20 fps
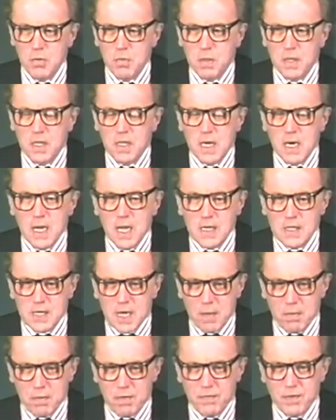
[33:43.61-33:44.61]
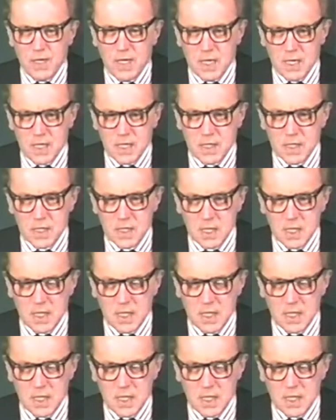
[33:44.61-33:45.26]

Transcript: But in the last couple of years,